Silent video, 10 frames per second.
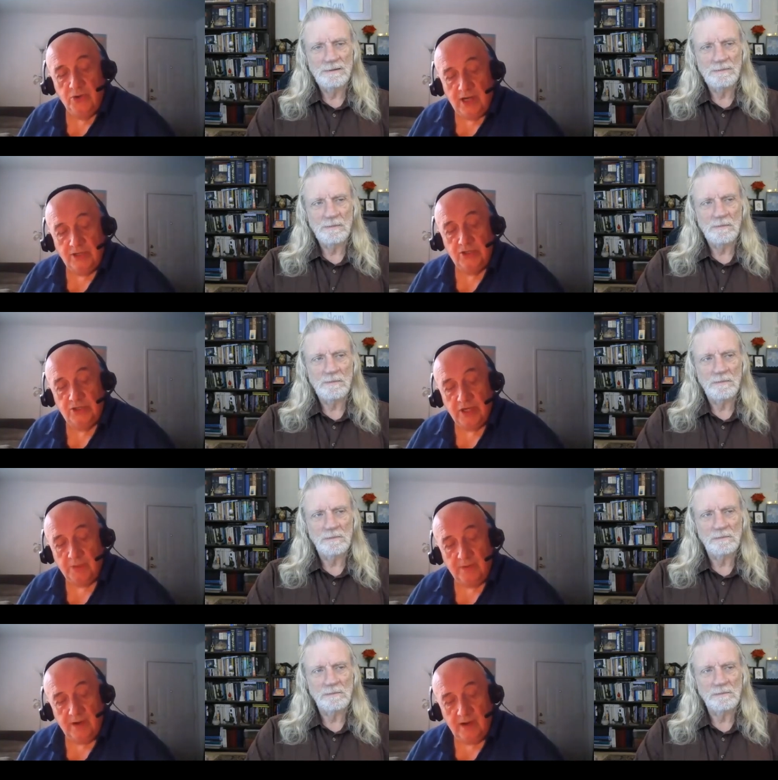
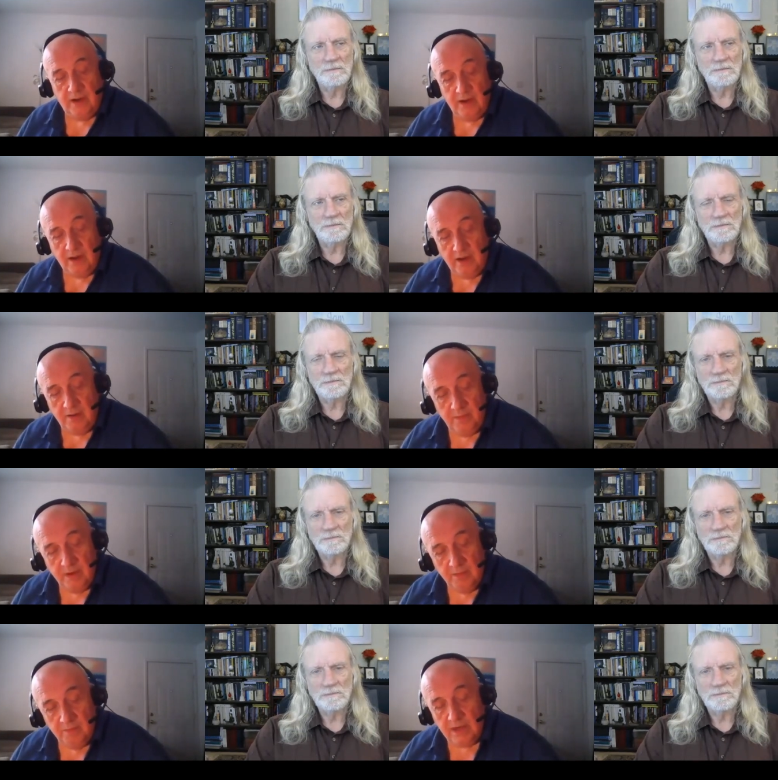Speaker 1: relationship,
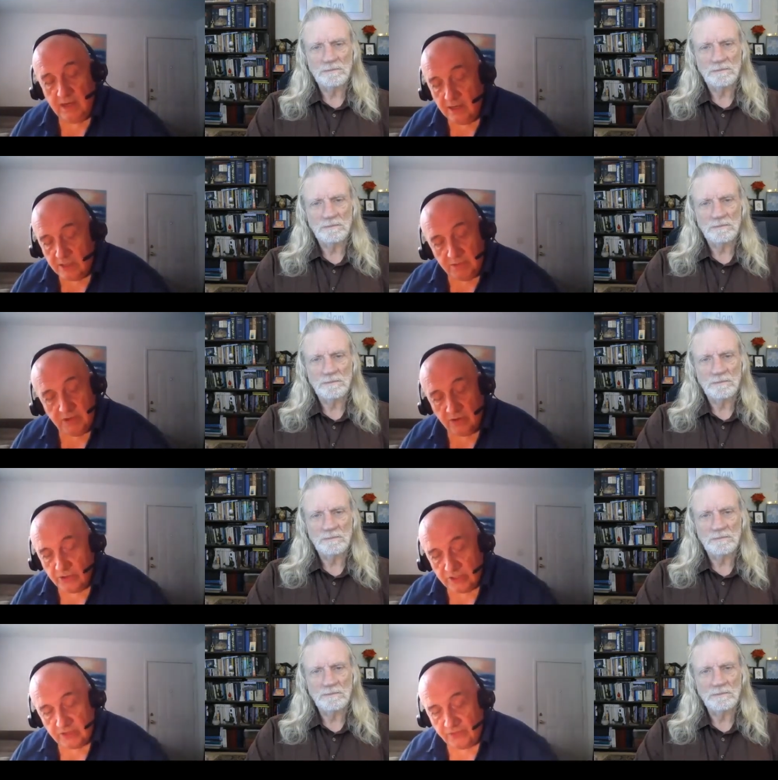be it intimate or
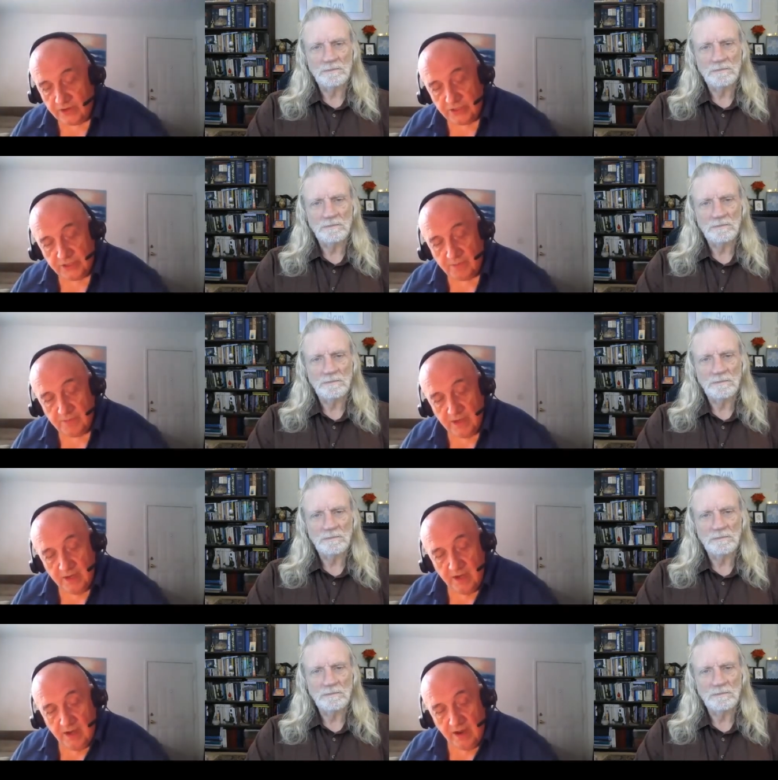just friendship,
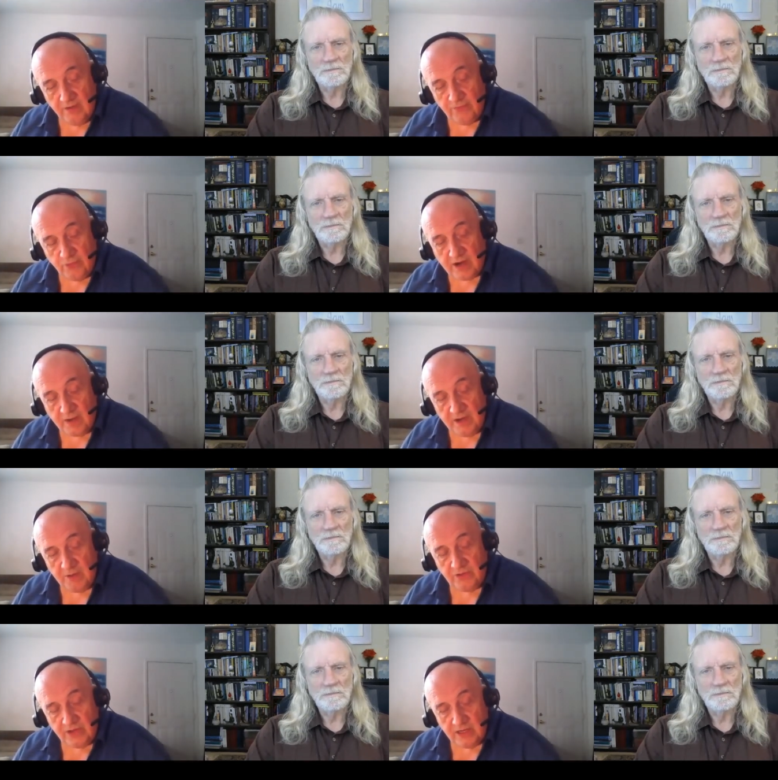if we're coming
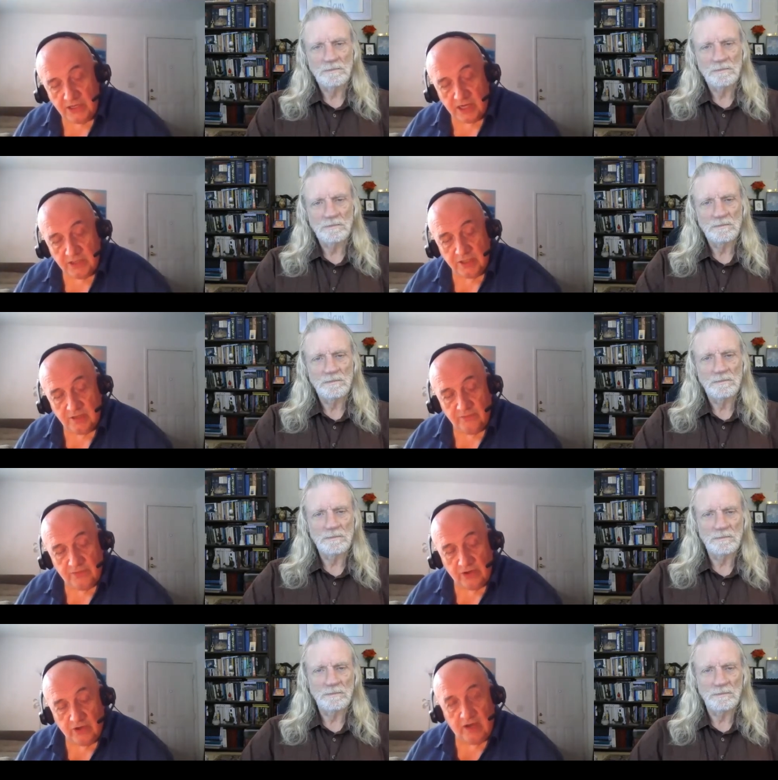in with the intention
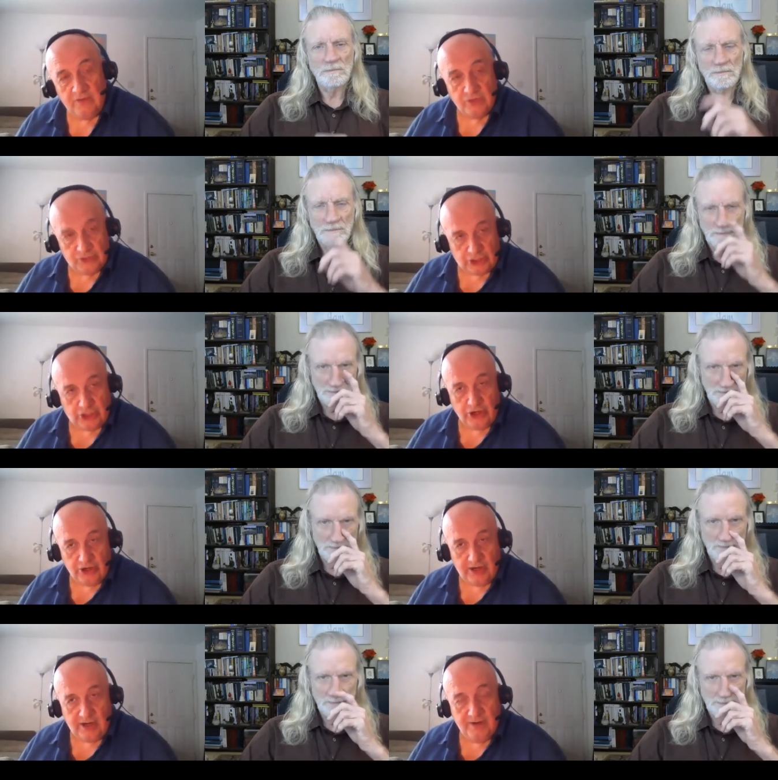to looking for
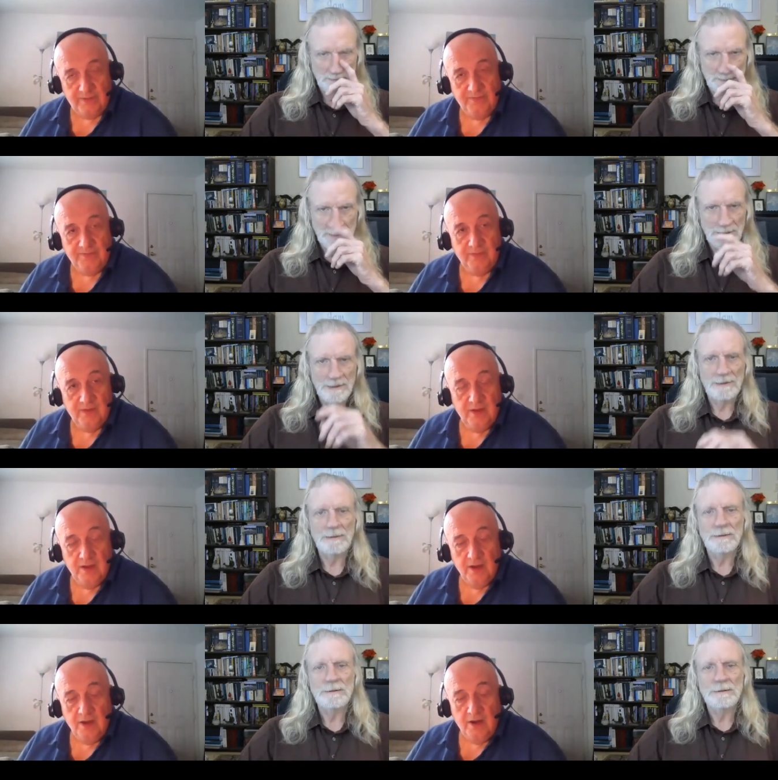security,
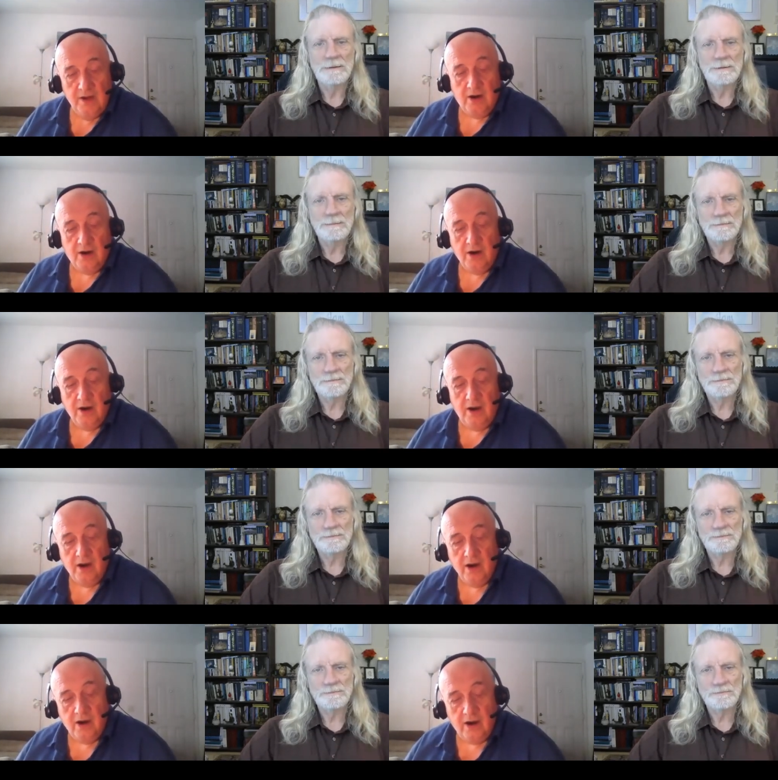or,
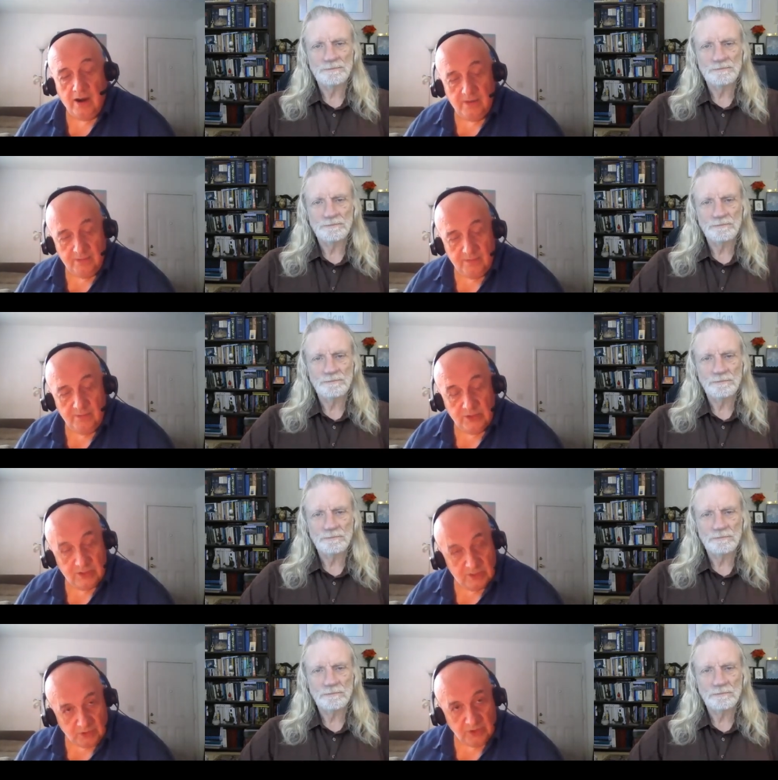or uh,
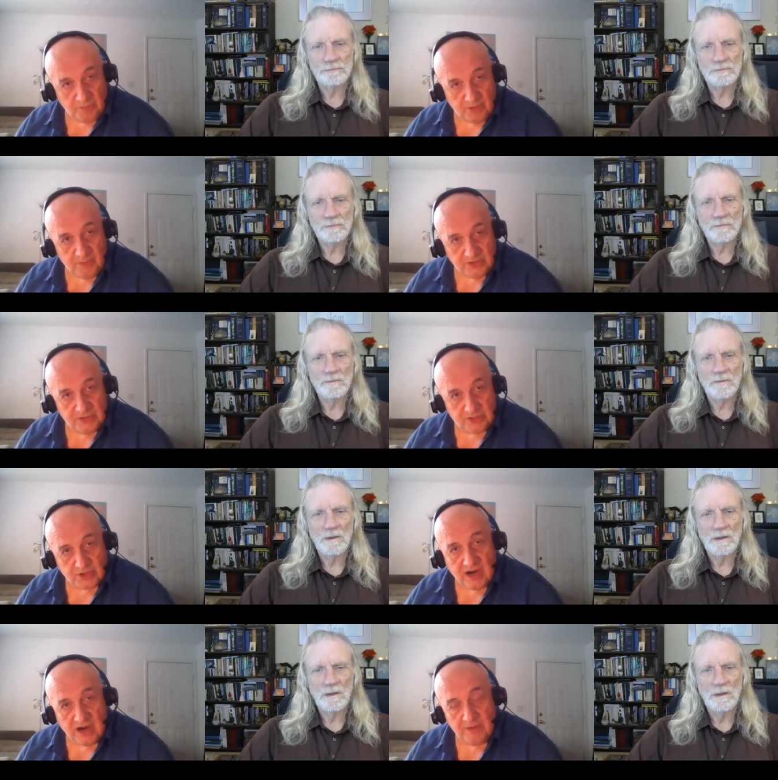which is what you're pretty much
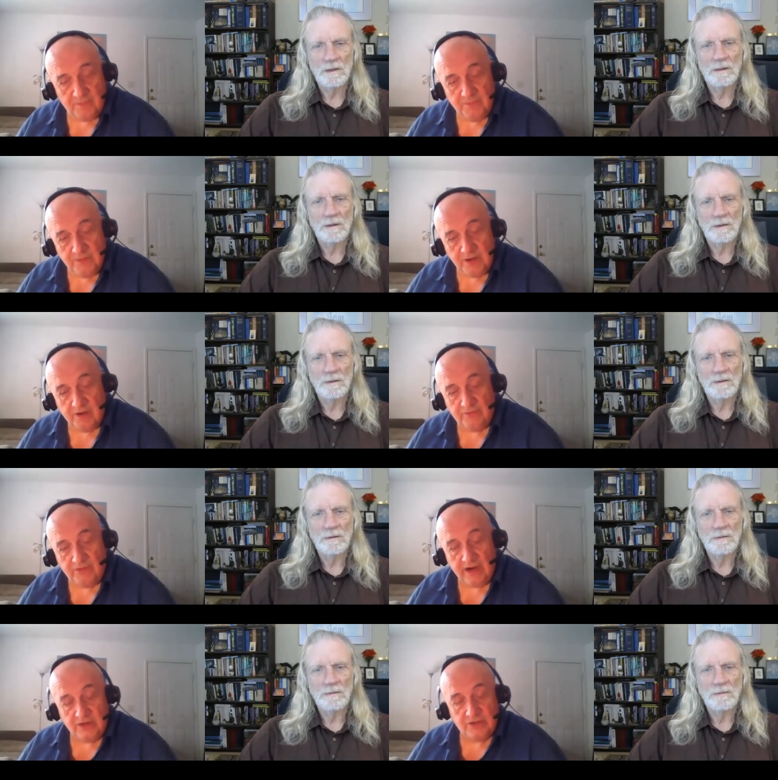describing, you know,
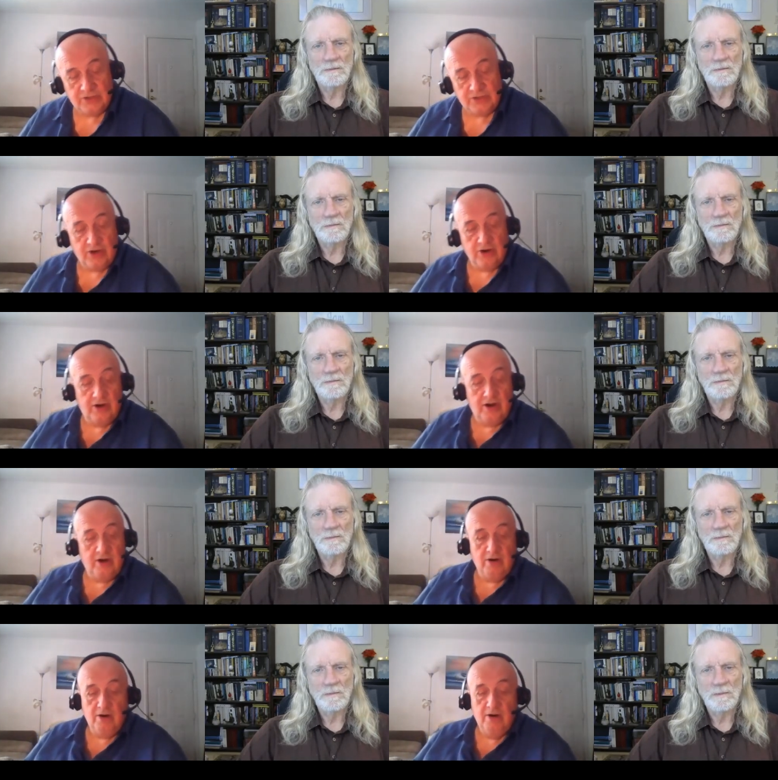financial security
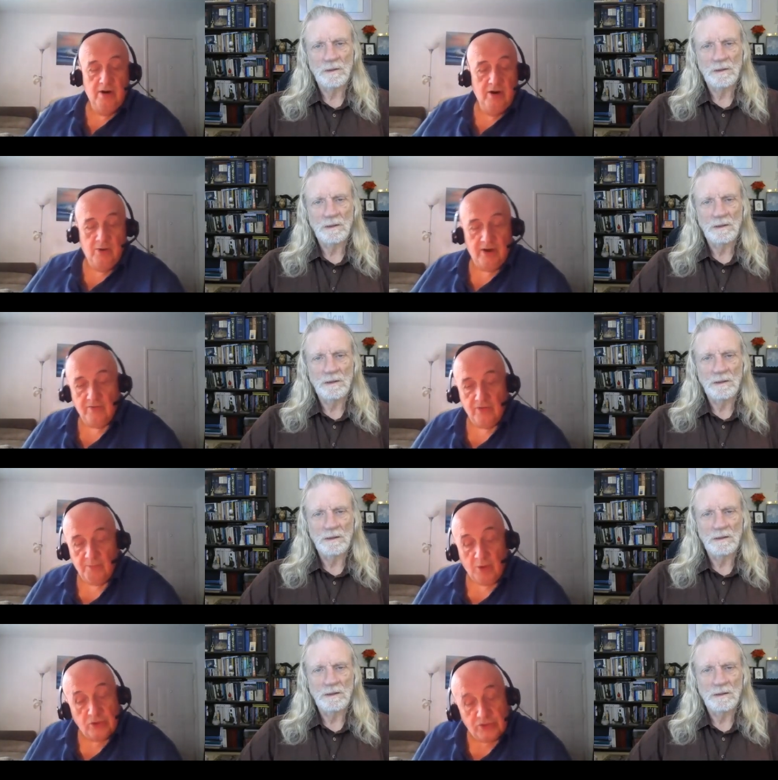or whatever,
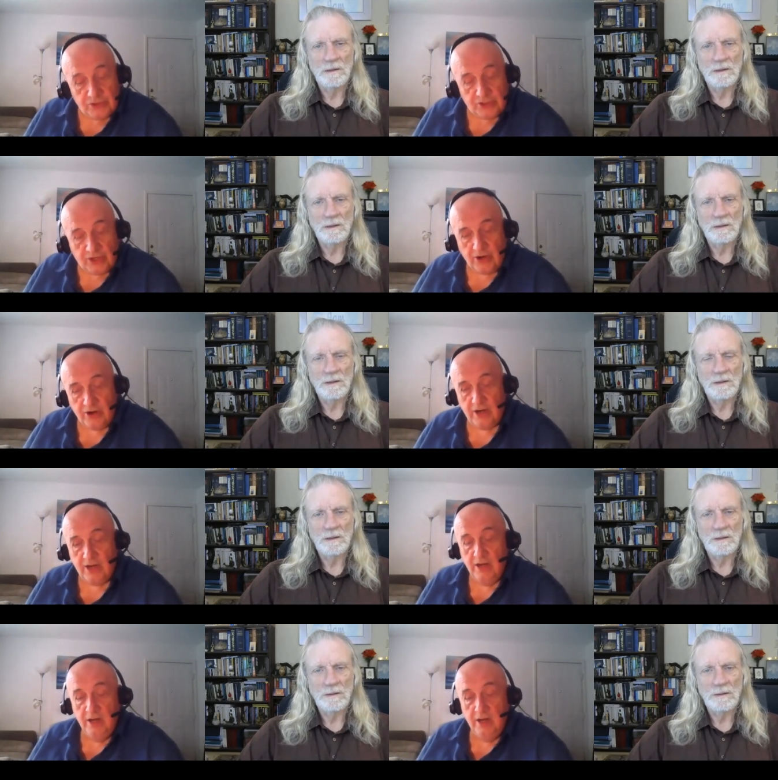emotional security,